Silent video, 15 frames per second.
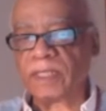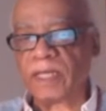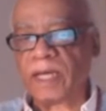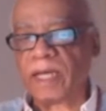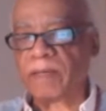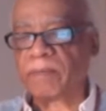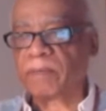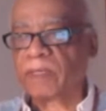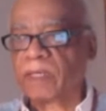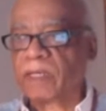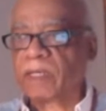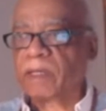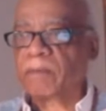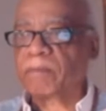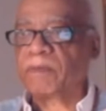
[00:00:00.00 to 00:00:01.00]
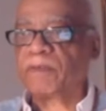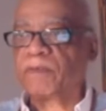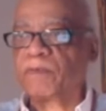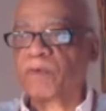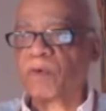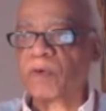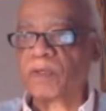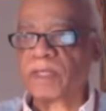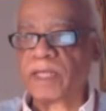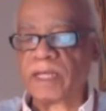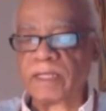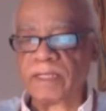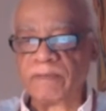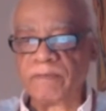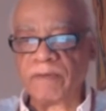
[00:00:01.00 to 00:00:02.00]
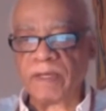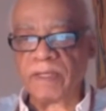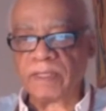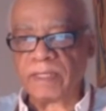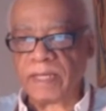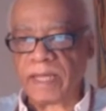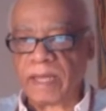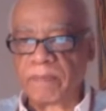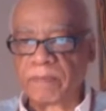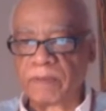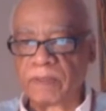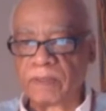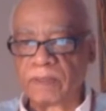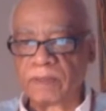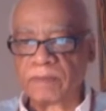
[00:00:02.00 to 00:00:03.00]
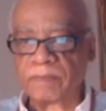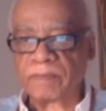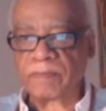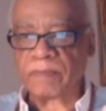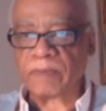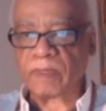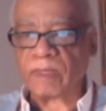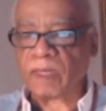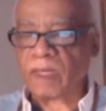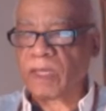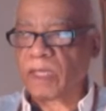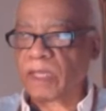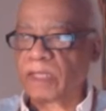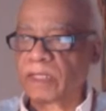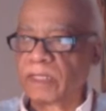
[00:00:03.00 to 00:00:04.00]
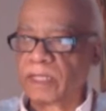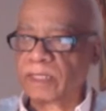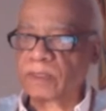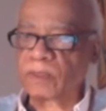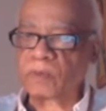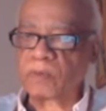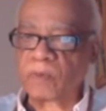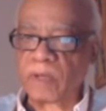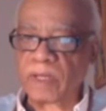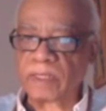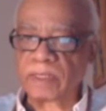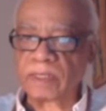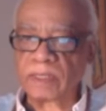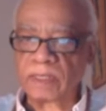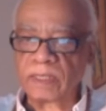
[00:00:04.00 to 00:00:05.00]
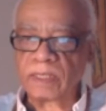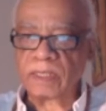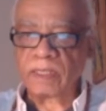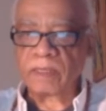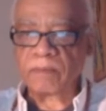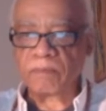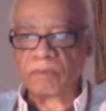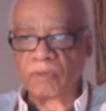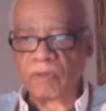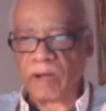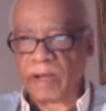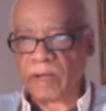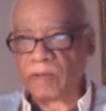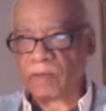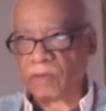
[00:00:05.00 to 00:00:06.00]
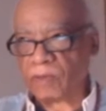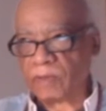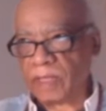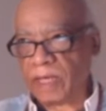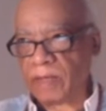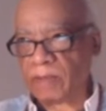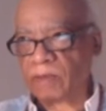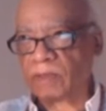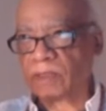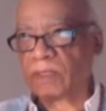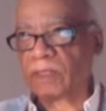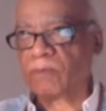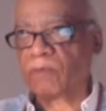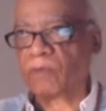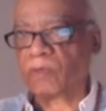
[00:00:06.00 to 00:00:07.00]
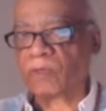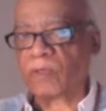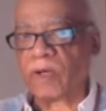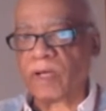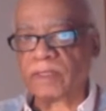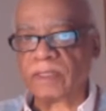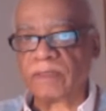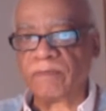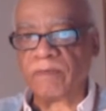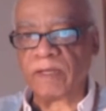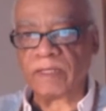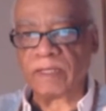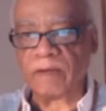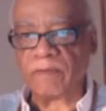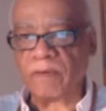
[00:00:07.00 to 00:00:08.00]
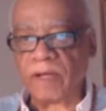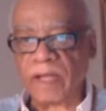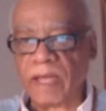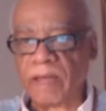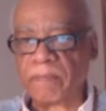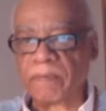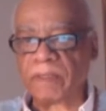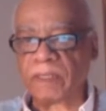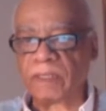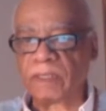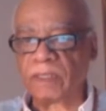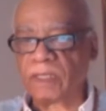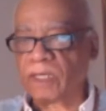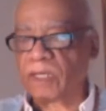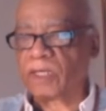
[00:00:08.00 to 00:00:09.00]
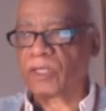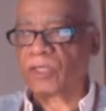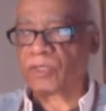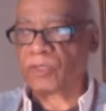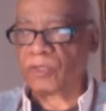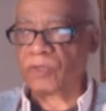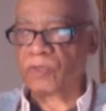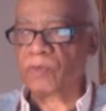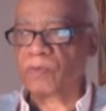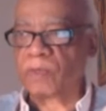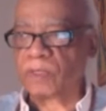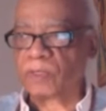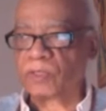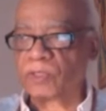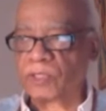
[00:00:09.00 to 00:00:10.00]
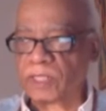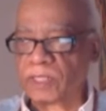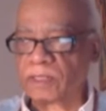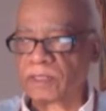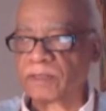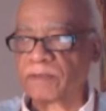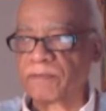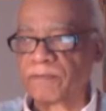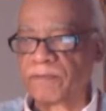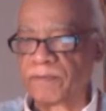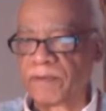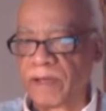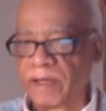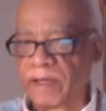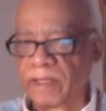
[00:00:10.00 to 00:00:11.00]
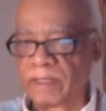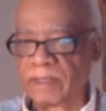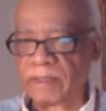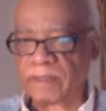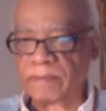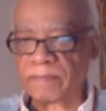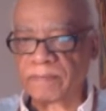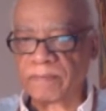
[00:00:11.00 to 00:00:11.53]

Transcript: in time before that event happened. And guess what? Prior to that root cause event ever happening, you were just fine.